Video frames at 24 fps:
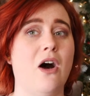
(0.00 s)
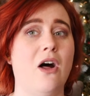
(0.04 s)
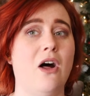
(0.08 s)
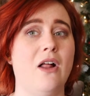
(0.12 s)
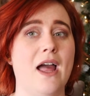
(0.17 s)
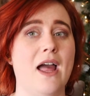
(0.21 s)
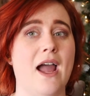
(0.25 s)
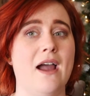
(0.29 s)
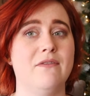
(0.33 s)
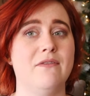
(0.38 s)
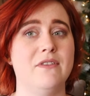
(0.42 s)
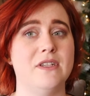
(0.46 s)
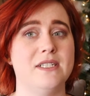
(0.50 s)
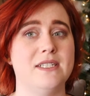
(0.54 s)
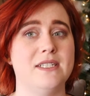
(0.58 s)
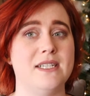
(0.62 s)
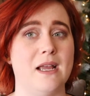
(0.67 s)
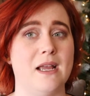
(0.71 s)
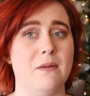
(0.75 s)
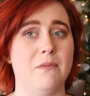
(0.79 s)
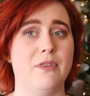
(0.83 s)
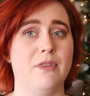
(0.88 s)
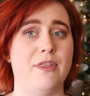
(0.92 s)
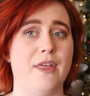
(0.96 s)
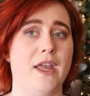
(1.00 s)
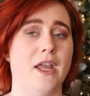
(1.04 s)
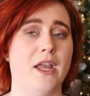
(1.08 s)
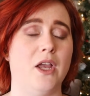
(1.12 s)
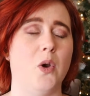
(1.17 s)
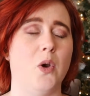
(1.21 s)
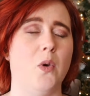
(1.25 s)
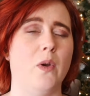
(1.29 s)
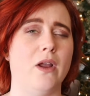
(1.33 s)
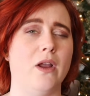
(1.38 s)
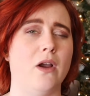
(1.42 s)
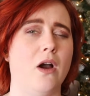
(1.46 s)
all have the same thing
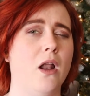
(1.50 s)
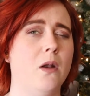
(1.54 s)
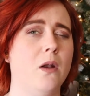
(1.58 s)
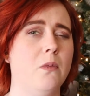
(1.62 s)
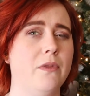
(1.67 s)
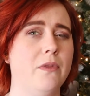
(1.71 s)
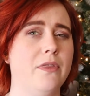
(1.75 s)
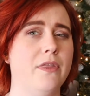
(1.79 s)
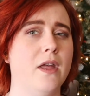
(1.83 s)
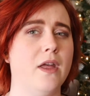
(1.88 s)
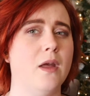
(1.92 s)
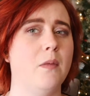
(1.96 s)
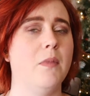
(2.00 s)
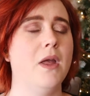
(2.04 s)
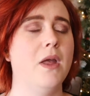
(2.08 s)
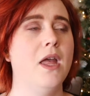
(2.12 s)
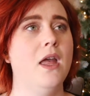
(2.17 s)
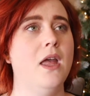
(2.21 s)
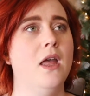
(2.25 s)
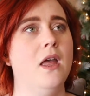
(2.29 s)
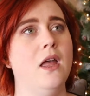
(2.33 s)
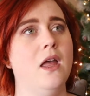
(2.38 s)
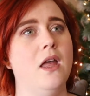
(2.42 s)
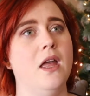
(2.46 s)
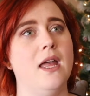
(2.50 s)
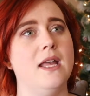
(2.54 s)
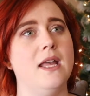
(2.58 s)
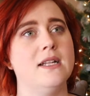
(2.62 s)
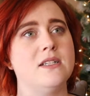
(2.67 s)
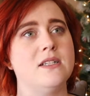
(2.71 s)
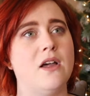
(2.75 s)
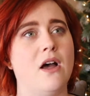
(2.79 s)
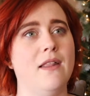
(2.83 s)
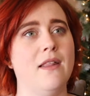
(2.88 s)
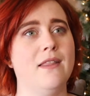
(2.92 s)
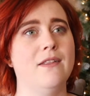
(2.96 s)
going on with them.
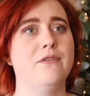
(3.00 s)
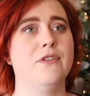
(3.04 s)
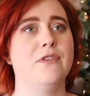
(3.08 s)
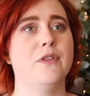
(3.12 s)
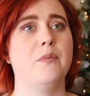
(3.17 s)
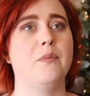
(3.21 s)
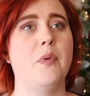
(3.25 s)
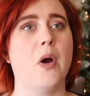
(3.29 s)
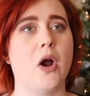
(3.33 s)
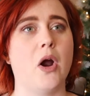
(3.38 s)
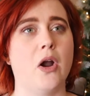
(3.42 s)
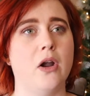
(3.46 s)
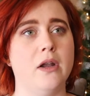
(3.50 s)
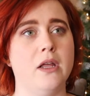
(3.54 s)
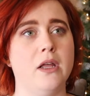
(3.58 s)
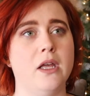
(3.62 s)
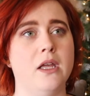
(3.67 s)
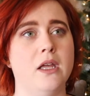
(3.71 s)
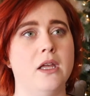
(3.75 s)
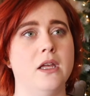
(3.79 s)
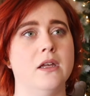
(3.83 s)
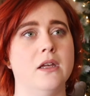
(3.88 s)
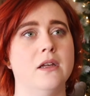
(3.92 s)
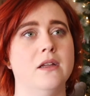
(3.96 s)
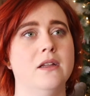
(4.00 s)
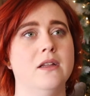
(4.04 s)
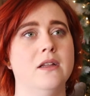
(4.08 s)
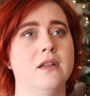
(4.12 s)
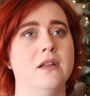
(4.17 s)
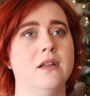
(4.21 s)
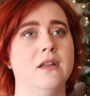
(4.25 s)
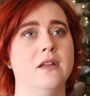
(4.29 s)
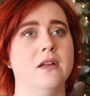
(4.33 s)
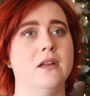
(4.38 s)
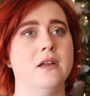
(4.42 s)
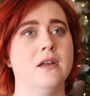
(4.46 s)
It's all of the party
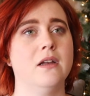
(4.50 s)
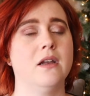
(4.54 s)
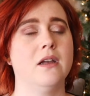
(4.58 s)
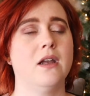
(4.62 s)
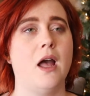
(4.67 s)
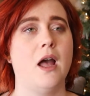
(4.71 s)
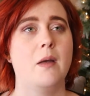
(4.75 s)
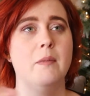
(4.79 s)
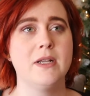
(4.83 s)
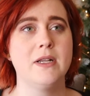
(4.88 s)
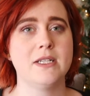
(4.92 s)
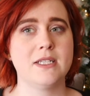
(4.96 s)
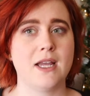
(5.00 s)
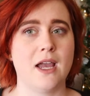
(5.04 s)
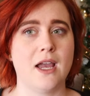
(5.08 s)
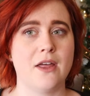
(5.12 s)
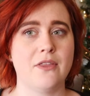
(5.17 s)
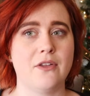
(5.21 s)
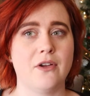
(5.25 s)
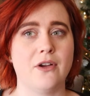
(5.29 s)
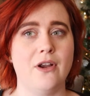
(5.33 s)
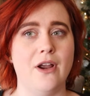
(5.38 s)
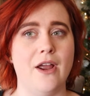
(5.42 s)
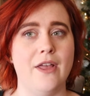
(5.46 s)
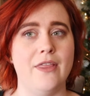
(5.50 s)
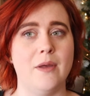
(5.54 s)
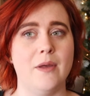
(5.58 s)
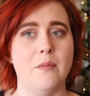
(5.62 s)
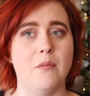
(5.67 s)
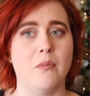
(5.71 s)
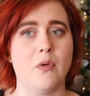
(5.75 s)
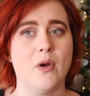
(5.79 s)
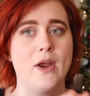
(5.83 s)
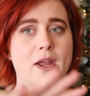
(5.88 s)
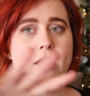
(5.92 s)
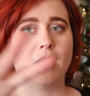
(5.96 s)
coming together and
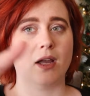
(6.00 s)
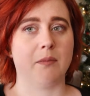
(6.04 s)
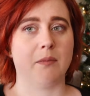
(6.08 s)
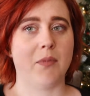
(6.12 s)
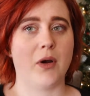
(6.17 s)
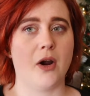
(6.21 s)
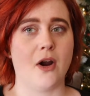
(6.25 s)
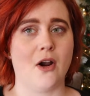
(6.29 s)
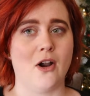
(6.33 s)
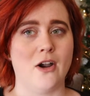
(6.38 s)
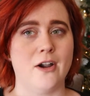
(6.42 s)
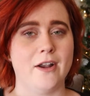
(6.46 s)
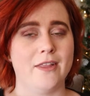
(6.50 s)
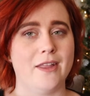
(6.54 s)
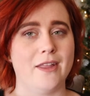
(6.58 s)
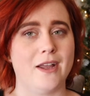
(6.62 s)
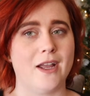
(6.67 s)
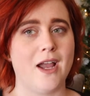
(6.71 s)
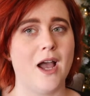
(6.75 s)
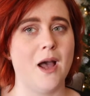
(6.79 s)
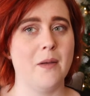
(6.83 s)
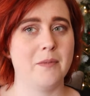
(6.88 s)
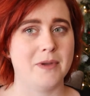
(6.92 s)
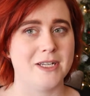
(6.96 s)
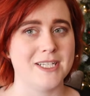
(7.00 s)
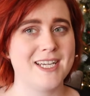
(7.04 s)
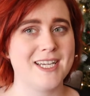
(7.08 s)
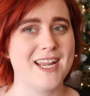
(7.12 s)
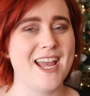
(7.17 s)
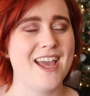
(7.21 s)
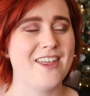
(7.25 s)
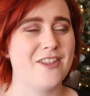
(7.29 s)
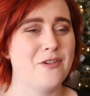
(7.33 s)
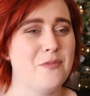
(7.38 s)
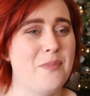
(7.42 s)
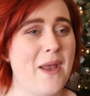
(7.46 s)
then breaking apart and then coming
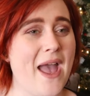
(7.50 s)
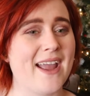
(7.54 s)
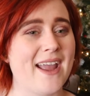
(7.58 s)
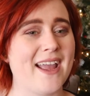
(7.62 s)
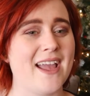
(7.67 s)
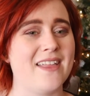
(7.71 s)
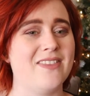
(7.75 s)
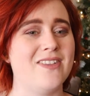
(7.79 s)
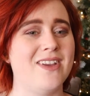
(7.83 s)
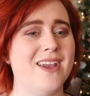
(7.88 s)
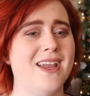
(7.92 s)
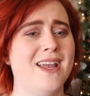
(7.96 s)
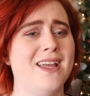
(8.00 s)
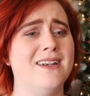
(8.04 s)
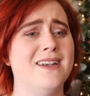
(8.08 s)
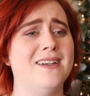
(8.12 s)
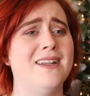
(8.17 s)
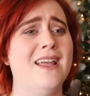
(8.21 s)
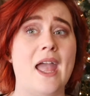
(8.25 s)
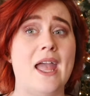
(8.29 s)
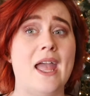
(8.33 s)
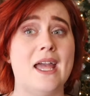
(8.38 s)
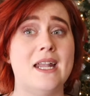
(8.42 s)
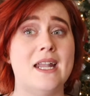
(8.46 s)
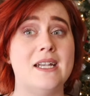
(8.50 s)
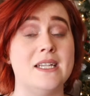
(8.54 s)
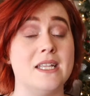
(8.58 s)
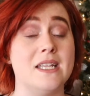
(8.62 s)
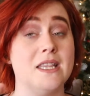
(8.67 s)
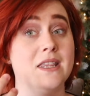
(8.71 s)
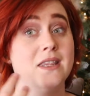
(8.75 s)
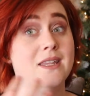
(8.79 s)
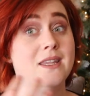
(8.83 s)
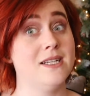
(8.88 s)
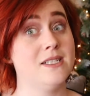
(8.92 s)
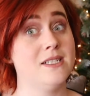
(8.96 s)
together back at the end. And
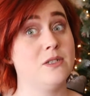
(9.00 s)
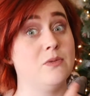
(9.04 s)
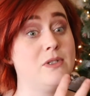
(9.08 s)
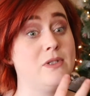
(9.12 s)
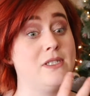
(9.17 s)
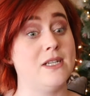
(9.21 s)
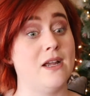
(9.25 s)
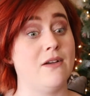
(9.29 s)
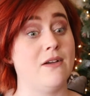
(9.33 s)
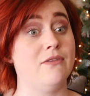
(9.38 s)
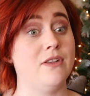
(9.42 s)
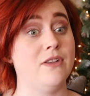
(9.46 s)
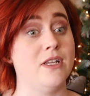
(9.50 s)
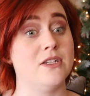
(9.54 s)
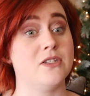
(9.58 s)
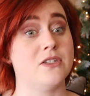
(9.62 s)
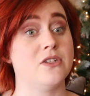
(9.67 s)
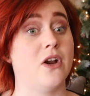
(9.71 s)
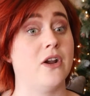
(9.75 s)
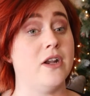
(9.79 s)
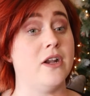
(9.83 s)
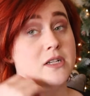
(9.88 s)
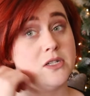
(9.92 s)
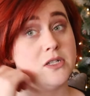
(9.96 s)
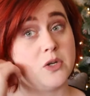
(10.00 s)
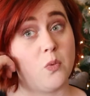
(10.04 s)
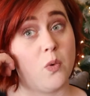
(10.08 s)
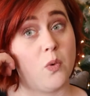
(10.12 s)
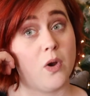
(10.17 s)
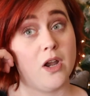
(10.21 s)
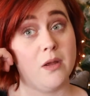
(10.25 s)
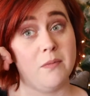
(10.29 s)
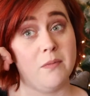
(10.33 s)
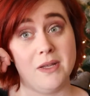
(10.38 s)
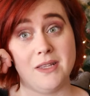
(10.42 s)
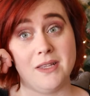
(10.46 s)
this was definitely starting to
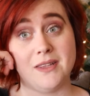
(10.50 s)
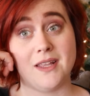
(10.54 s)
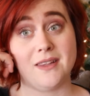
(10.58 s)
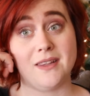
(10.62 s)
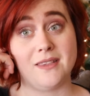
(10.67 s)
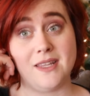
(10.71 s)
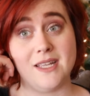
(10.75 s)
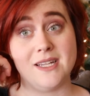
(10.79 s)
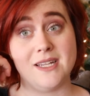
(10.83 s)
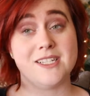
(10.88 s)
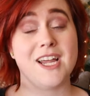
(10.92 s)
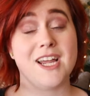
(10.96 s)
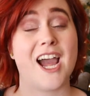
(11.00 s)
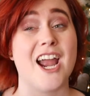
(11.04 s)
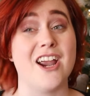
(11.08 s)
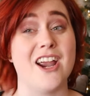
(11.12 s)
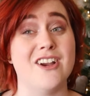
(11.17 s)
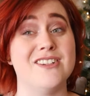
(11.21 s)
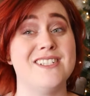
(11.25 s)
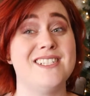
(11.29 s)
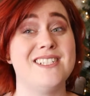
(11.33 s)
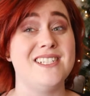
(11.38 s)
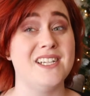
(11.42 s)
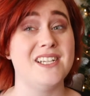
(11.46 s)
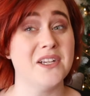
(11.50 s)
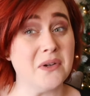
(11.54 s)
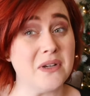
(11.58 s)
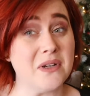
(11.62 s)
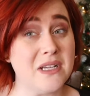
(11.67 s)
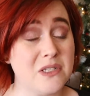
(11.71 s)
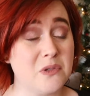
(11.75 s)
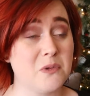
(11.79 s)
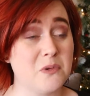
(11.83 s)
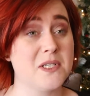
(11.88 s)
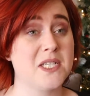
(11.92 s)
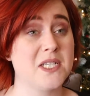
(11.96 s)
worry me that the entire
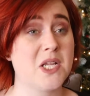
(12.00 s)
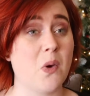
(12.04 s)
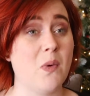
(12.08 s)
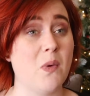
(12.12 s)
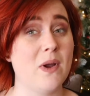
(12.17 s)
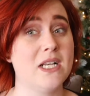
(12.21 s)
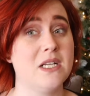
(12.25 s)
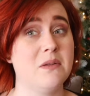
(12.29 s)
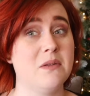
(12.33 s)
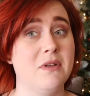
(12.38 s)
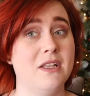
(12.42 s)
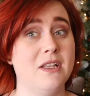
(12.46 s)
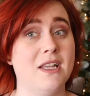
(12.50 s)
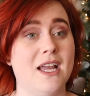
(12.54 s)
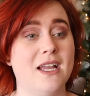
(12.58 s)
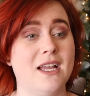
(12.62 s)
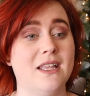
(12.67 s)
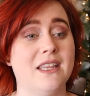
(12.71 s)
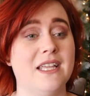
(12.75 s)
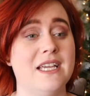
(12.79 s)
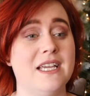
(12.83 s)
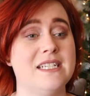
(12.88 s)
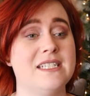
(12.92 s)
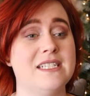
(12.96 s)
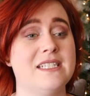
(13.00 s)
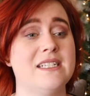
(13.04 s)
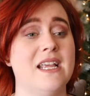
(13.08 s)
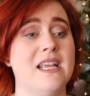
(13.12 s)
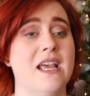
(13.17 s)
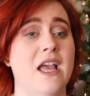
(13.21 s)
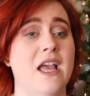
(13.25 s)
series was going to be like this,